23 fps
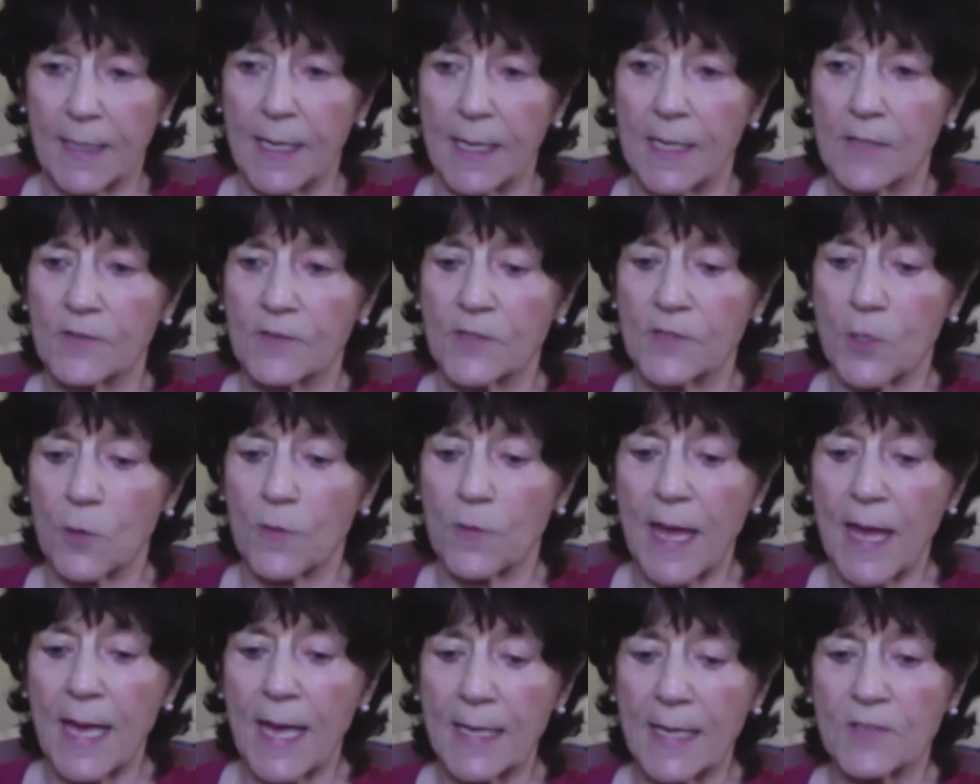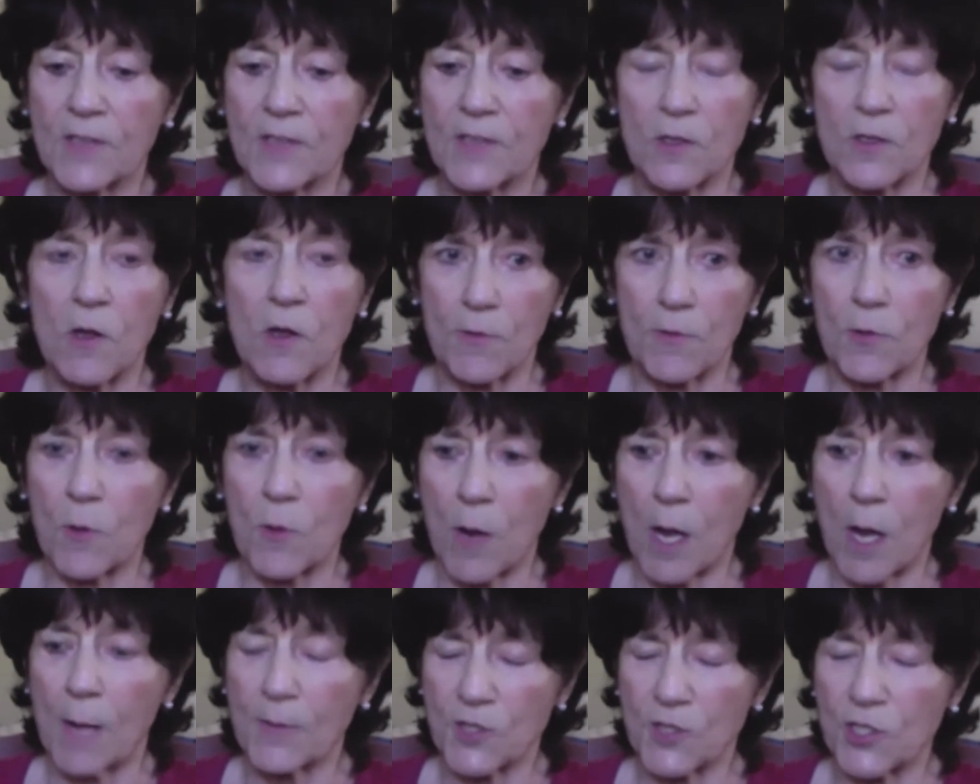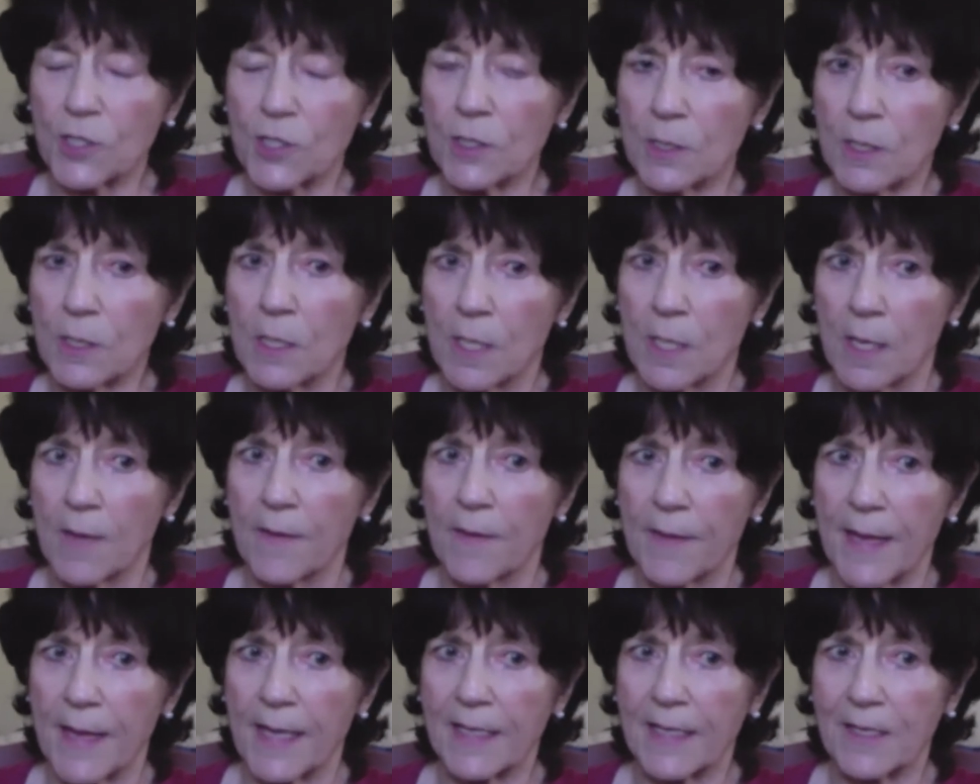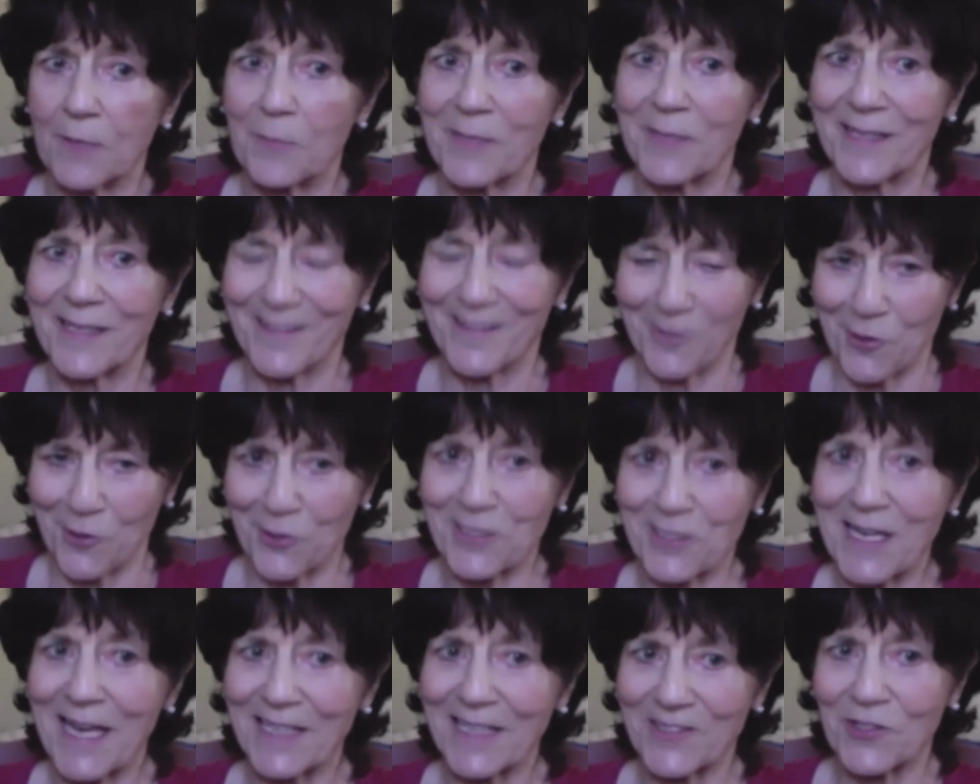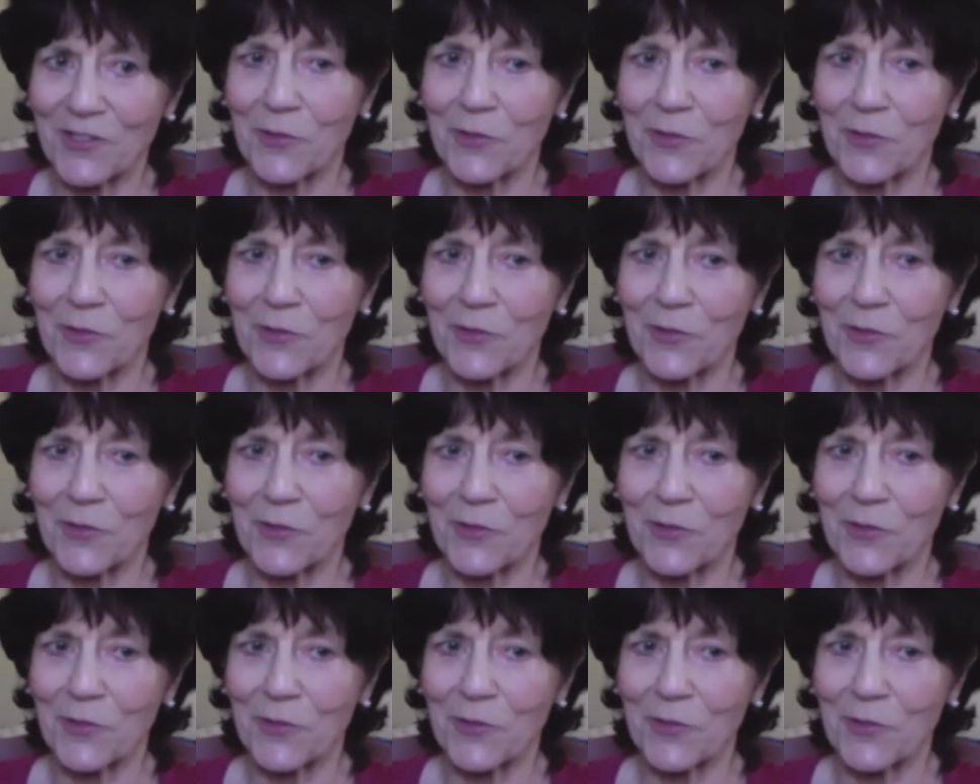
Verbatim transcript: And so that is another option that can be looked at.